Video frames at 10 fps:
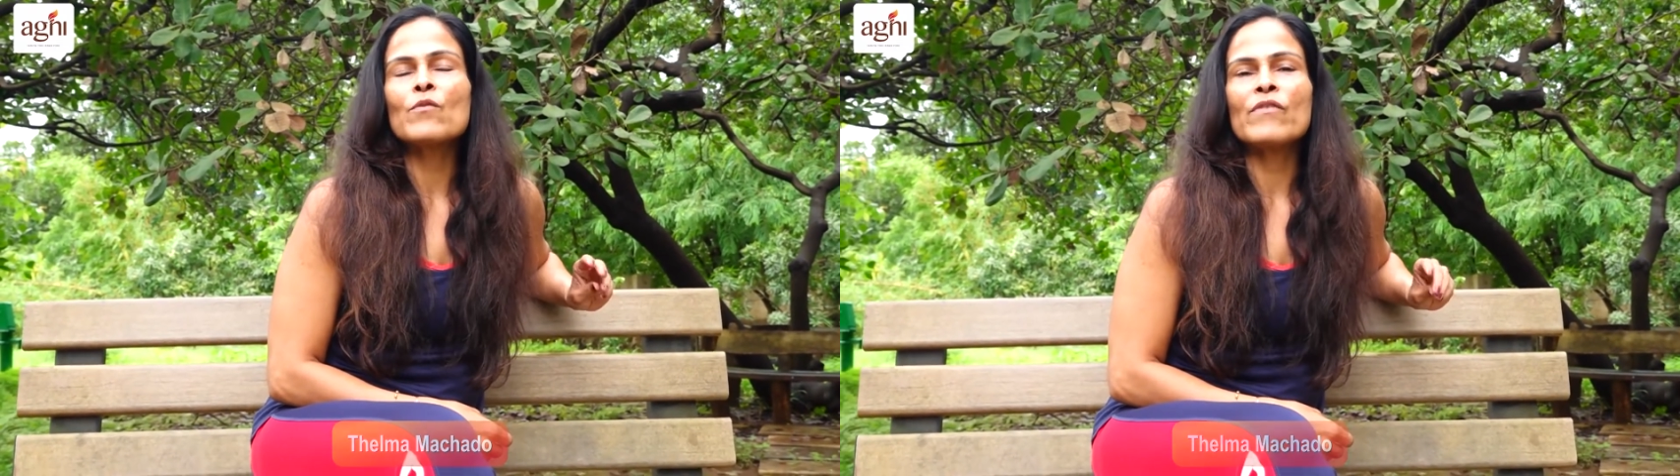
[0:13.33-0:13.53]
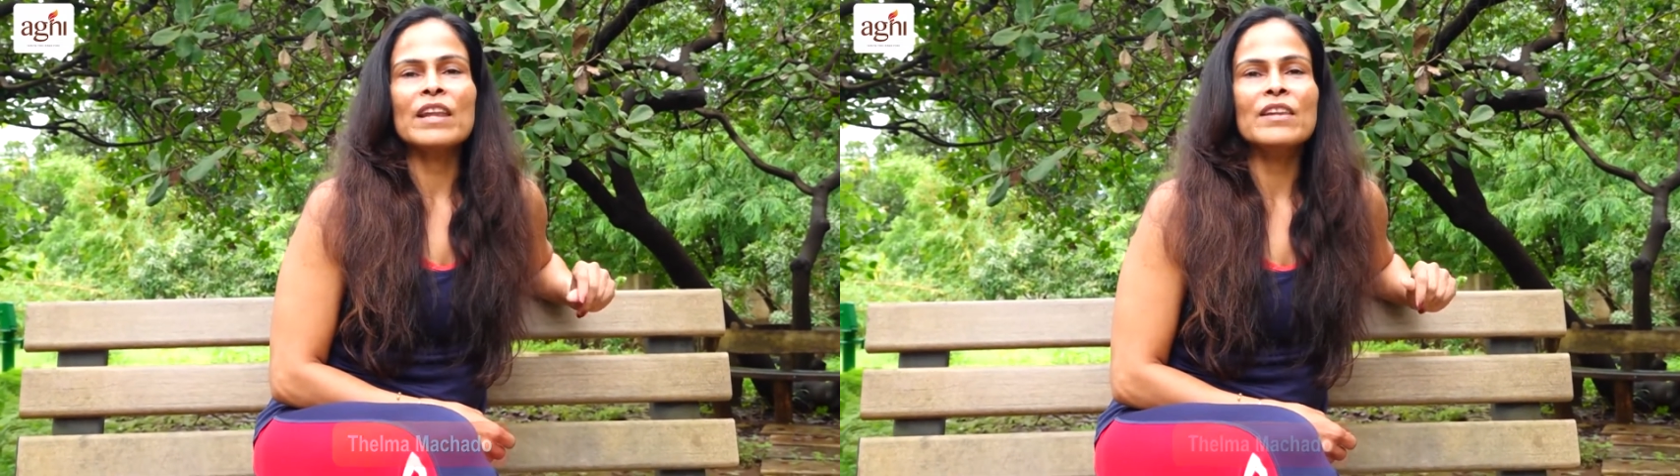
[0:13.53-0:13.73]

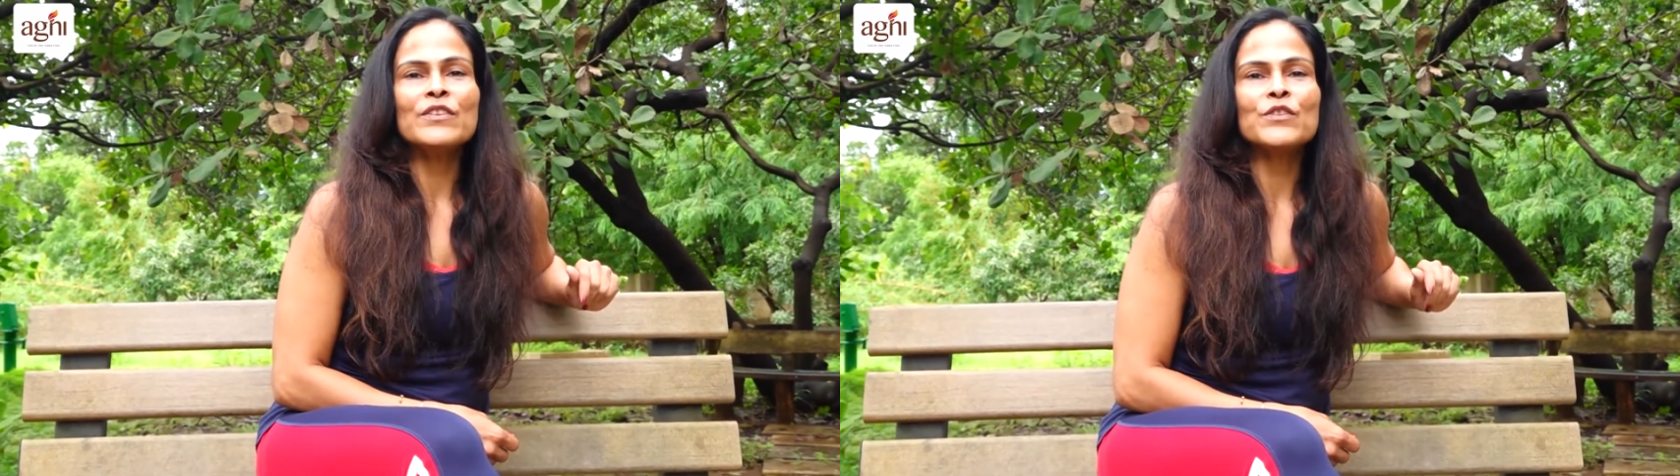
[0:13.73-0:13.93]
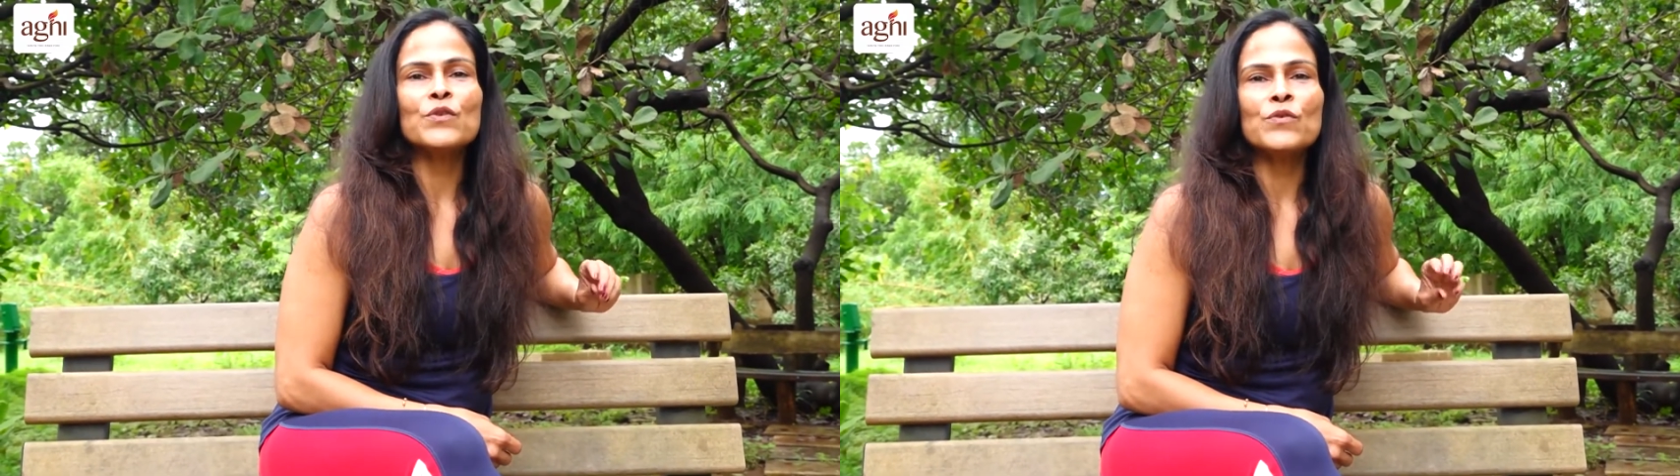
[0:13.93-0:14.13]

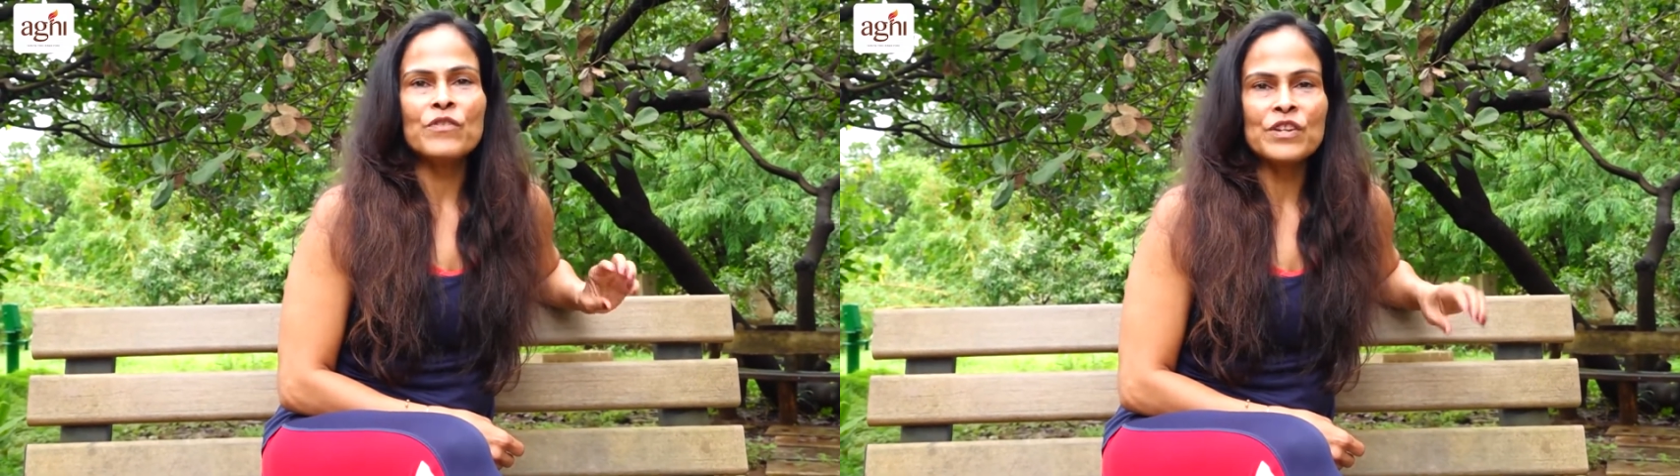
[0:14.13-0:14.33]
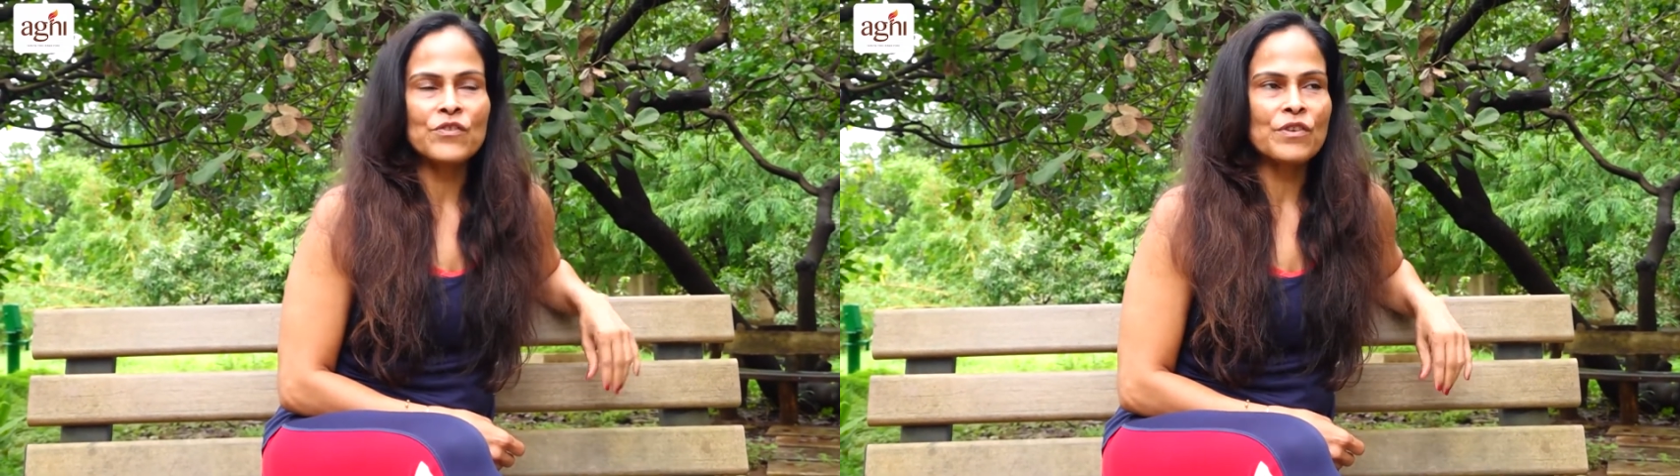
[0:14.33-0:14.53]
wellness
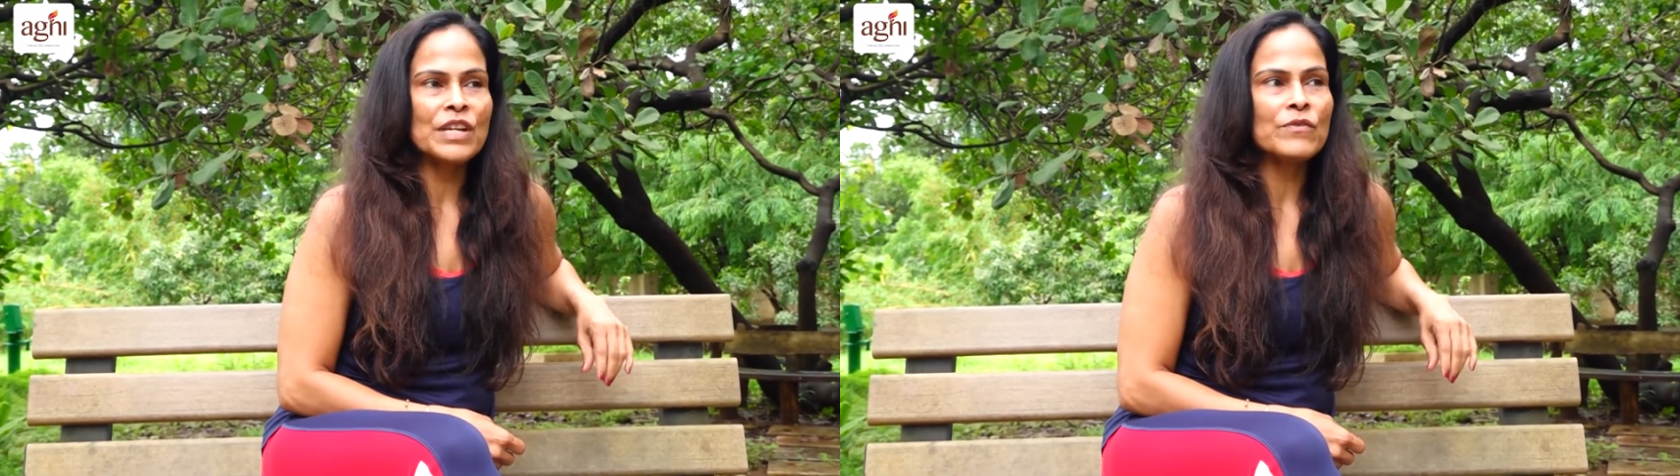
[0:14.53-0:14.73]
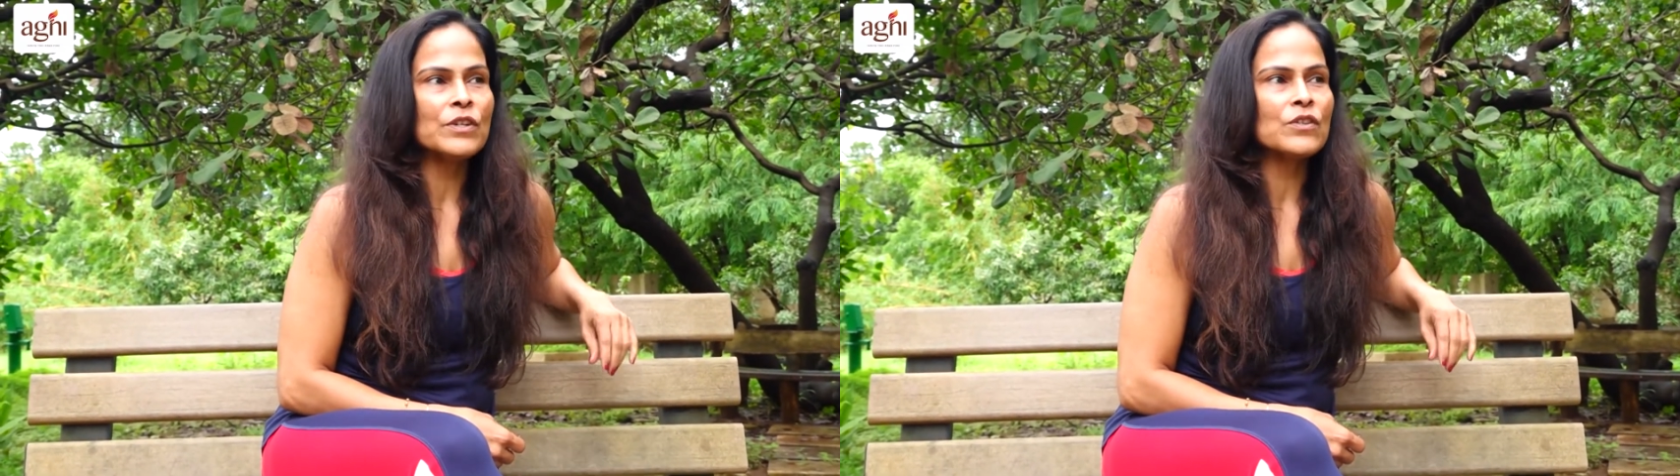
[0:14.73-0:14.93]

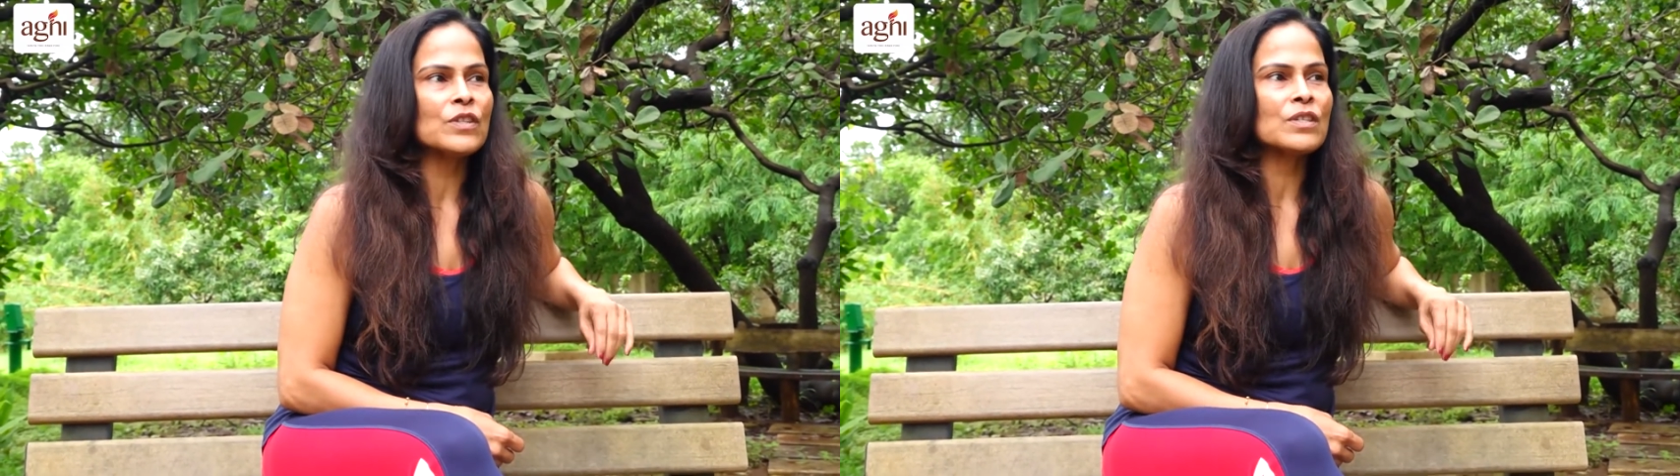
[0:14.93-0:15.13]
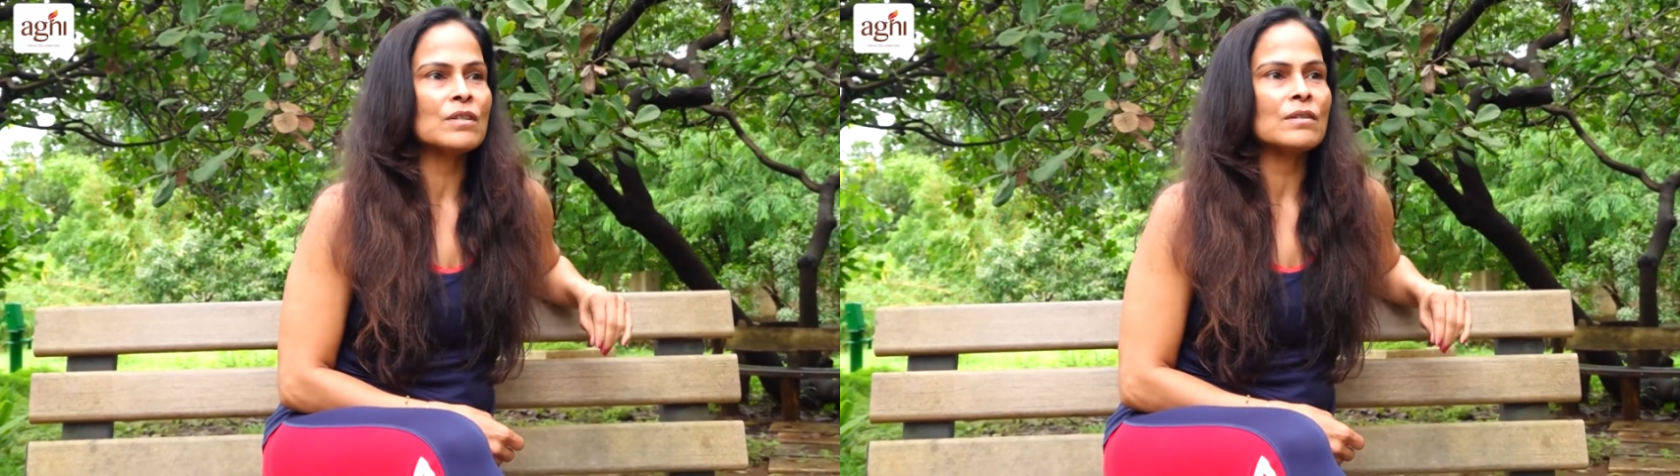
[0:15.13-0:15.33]
retreat, which
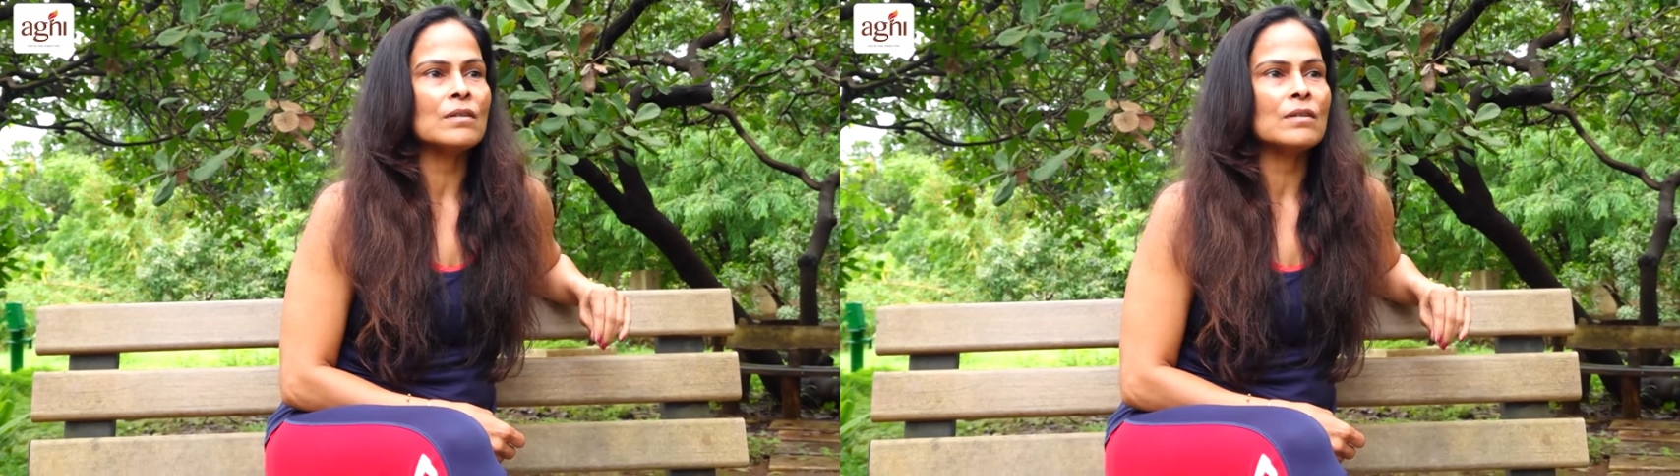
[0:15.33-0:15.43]
is